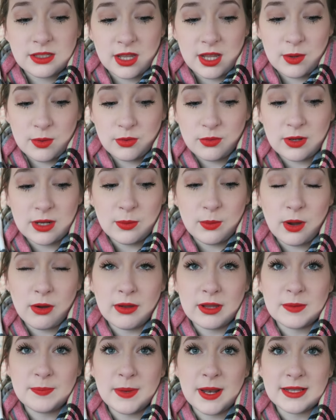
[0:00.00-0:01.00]
so he was really
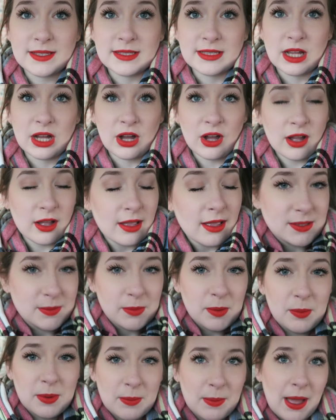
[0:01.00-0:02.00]
worried bless his heart because
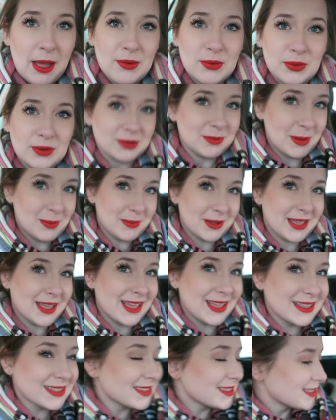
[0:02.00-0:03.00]
I'm a bit paranoid about my
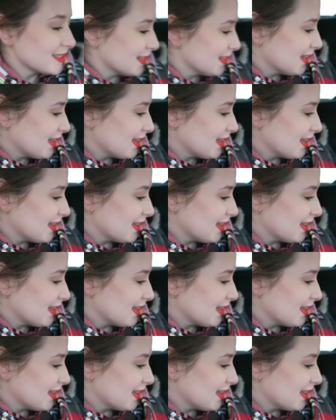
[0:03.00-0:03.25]
cakes